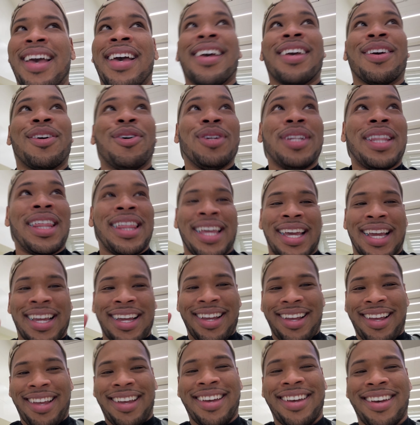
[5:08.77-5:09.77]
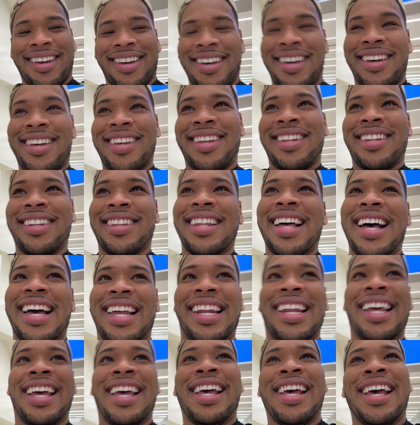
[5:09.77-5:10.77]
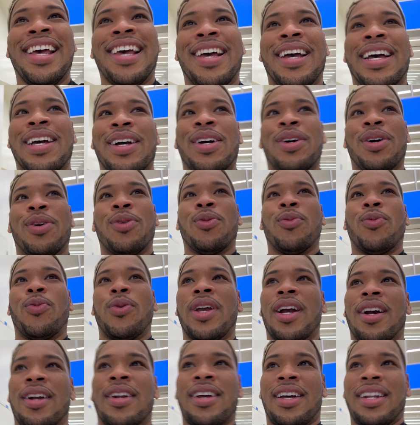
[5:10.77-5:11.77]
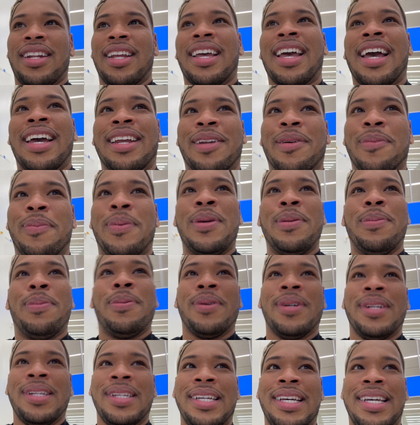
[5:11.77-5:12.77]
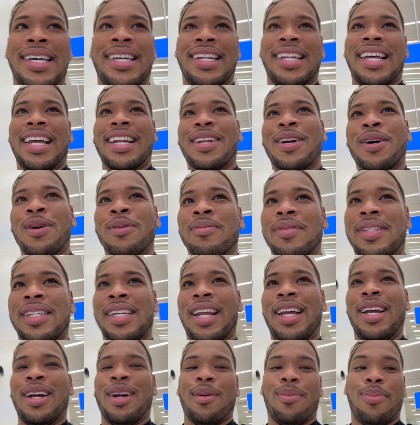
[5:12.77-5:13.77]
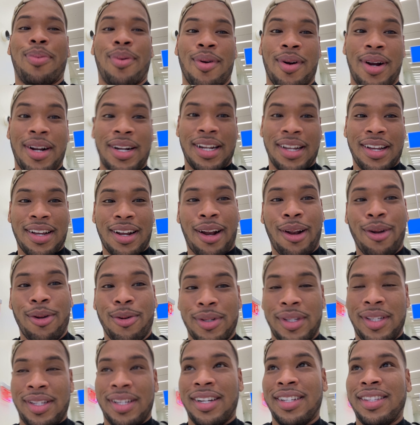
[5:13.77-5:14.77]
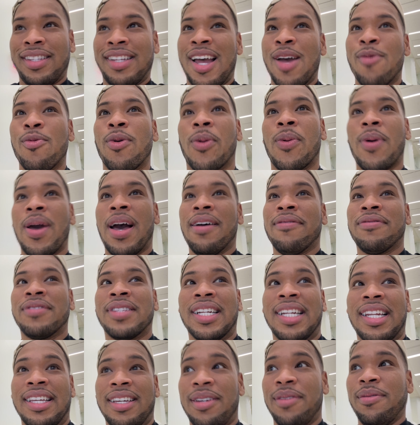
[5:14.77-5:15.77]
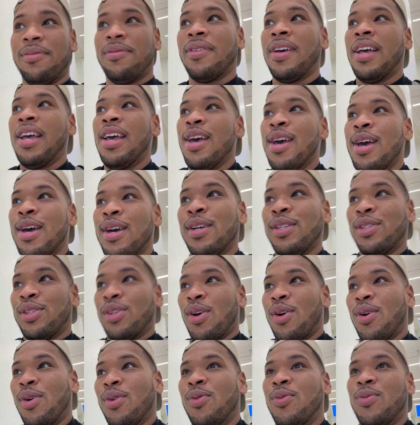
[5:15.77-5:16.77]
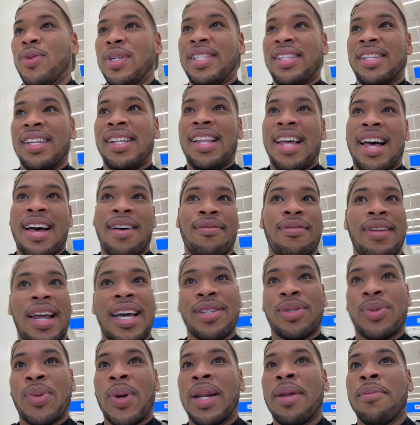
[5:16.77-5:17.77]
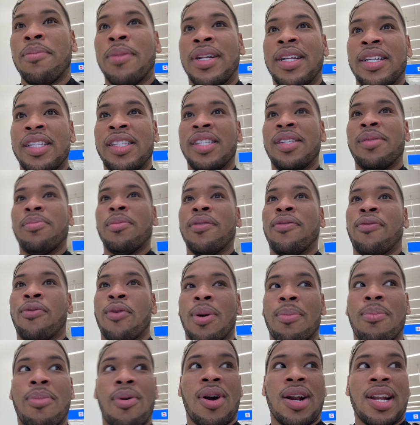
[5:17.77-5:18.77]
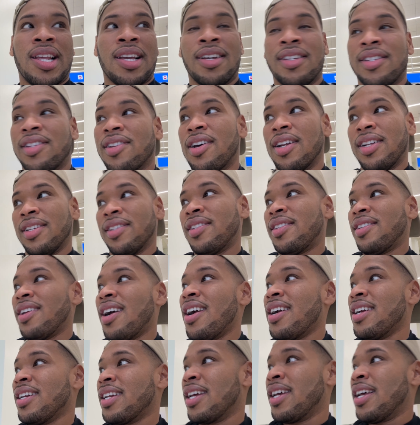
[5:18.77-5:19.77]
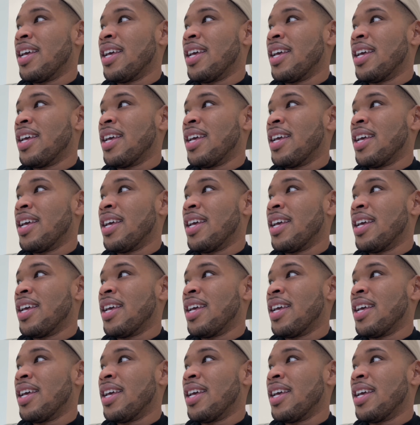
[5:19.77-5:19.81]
Good thing that we are not the kind of people that come to the airport close to the time when we have to leave. So we still have like 20 minutes before boarding is gonna start.